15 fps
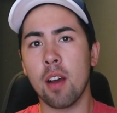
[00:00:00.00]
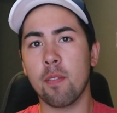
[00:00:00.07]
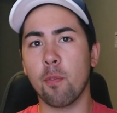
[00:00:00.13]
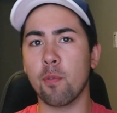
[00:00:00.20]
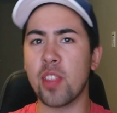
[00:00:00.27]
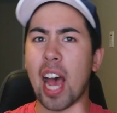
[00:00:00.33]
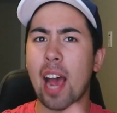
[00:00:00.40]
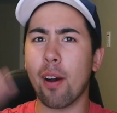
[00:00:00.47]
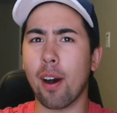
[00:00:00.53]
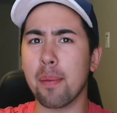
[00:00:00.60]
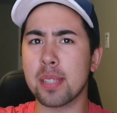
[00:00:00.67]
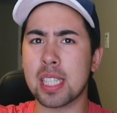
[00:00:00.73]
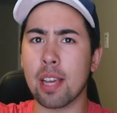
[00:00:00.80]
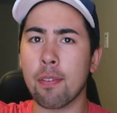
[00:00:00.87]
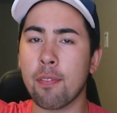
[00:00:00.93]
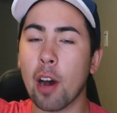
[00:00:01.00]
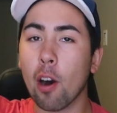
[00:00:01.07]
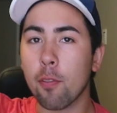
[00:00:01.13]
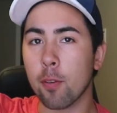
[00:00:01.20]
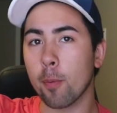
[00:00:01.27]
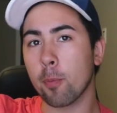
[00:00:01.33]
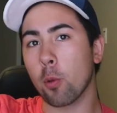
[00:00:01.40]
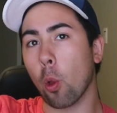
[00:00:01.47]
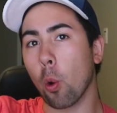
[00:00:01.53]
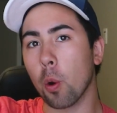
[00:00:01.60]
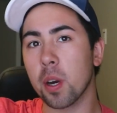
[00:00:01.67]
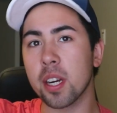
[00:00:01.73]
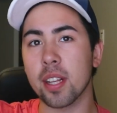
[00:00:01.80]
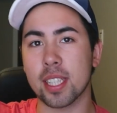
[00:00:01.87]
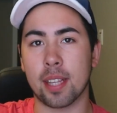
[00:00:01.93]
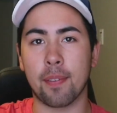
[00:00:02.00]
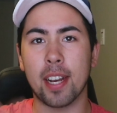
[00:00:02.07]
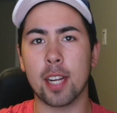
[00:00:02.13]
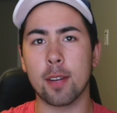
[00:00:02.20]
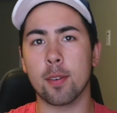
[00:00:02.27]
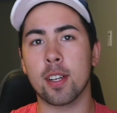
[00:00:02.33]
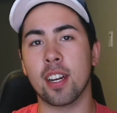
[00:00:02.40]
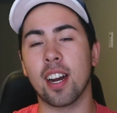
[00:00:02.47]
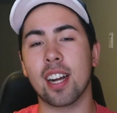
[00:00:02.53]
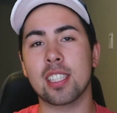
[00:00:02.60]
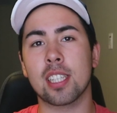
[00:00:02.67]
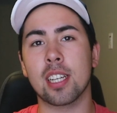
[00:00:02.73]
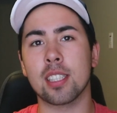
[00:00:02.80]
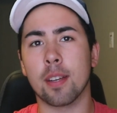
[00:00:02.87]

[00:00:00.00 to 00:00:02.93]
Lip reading: that obviously fell from glory like the Vancouver Canucks is.